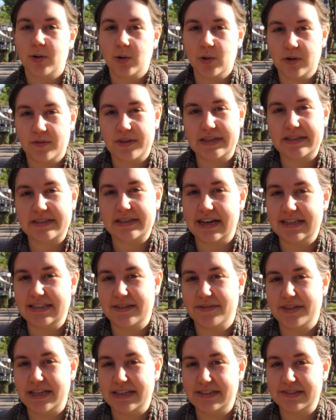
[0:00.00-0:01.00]
All these
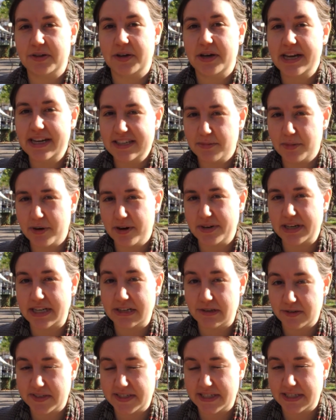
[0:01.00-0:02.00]
kinds of things. So he's a bit of an
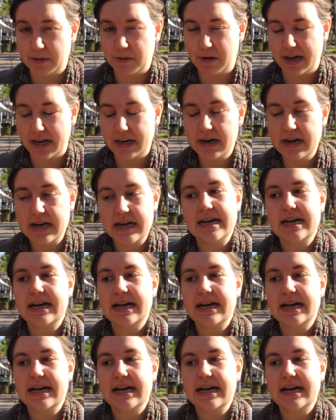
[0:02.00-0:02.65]
interesting one.